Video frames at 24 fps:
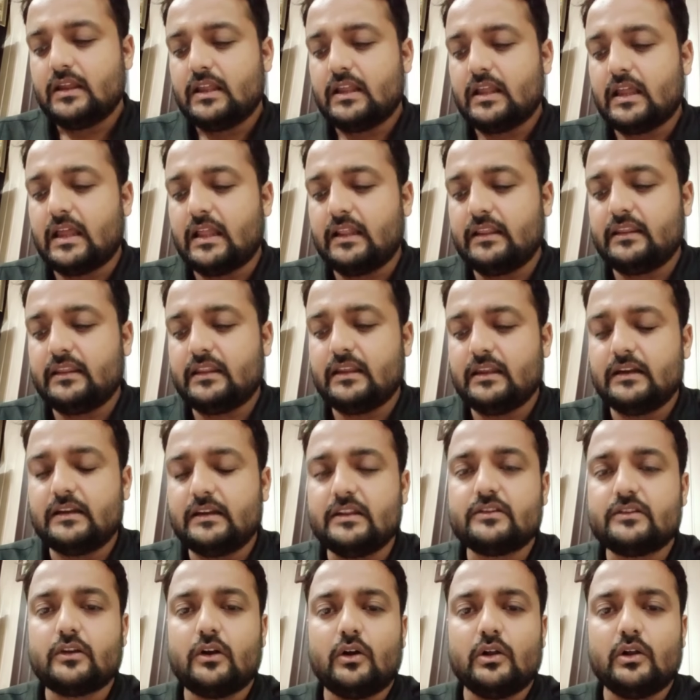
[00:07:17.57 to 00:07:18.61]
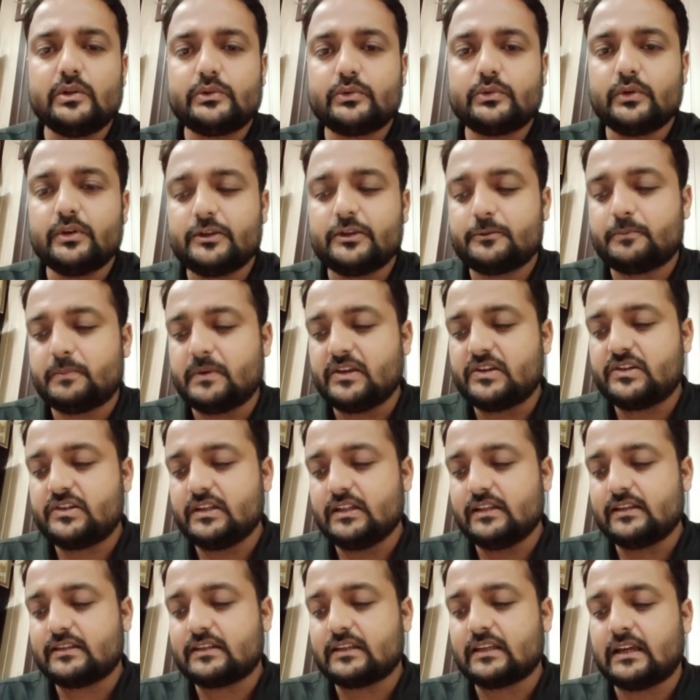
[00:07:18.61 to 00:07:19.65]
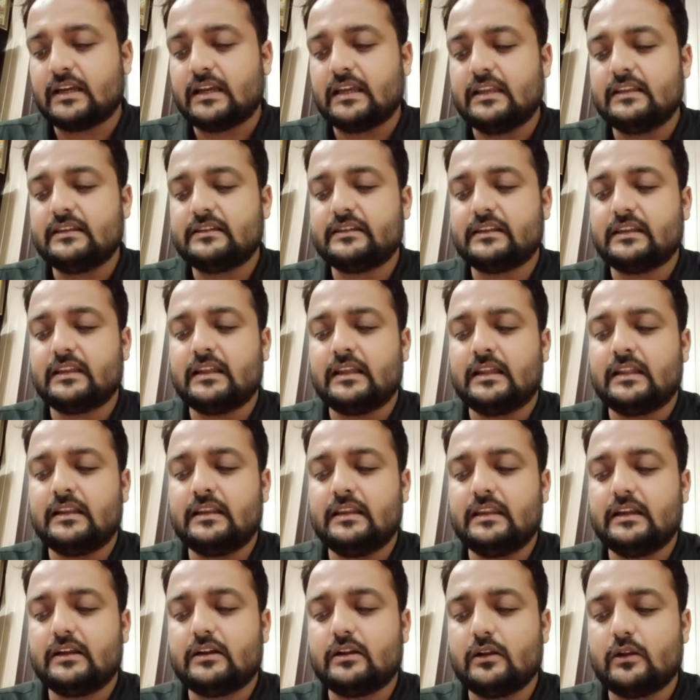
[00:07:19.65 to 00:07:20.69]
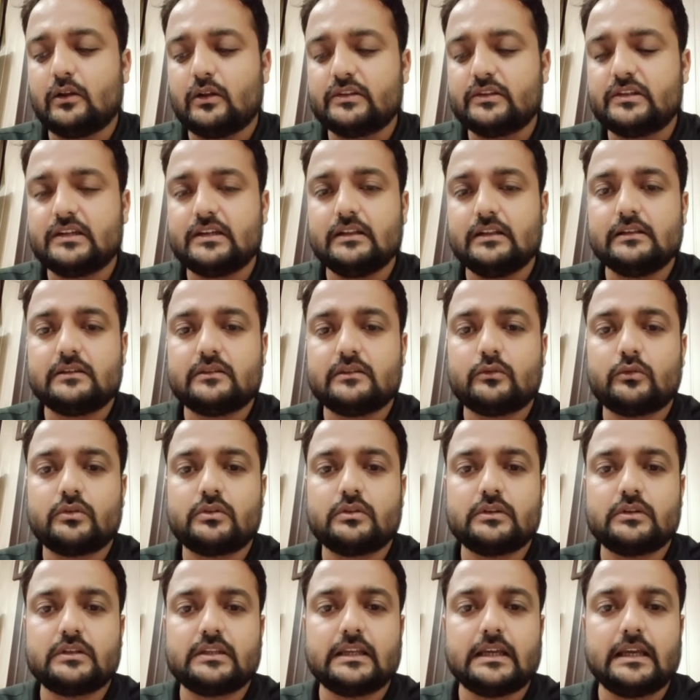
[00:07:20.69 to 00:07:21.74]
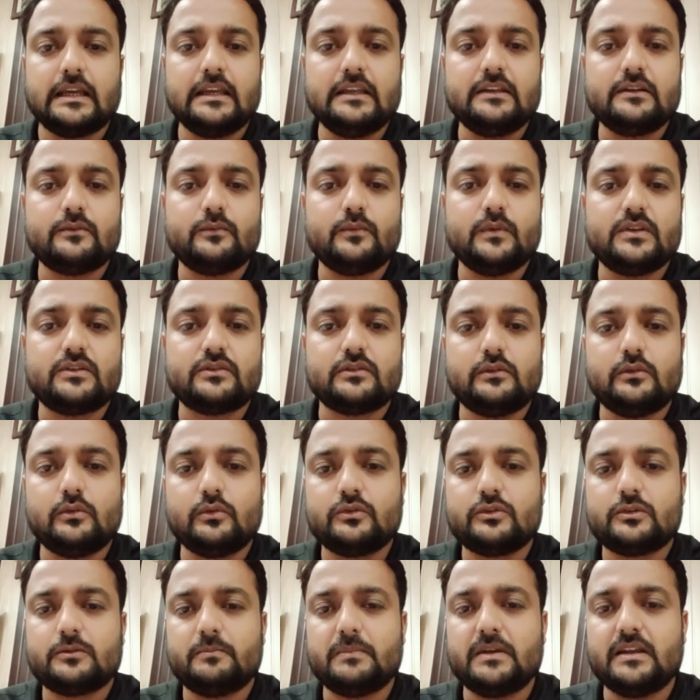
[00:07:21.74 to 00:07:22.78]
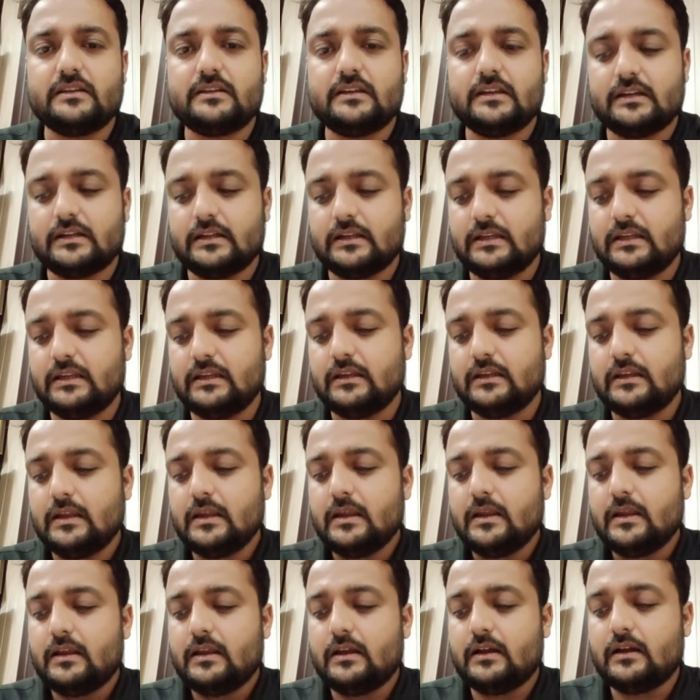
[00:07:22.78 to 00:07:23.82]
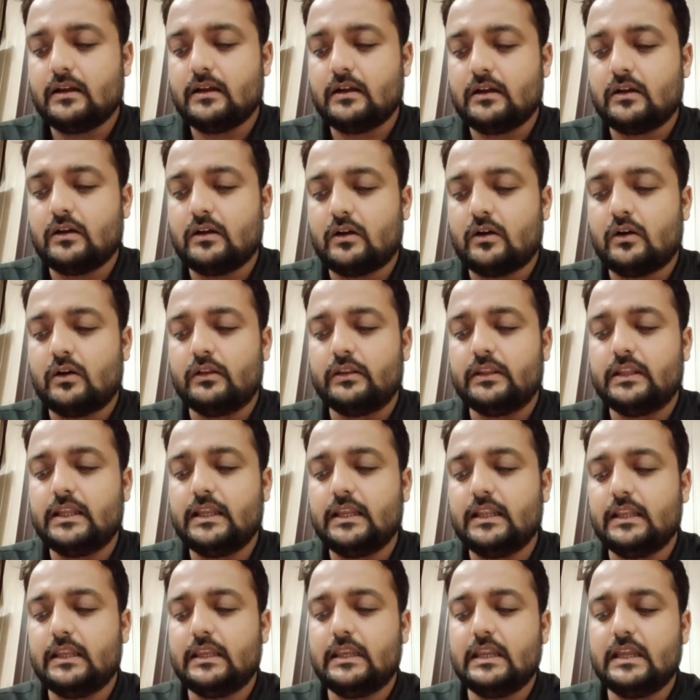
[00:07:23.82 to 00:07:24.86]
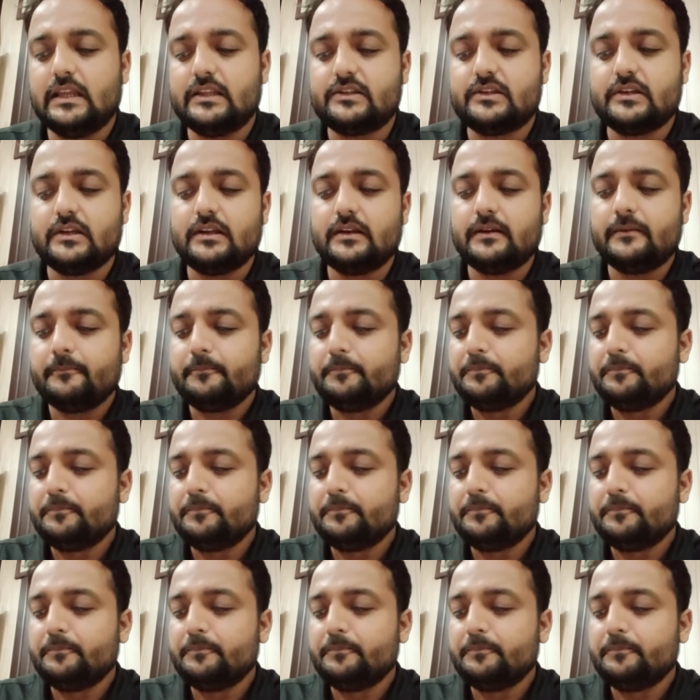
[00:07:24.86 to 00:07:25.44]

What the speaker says: And it is also a spatial science and ecological science which looks basically on the nature.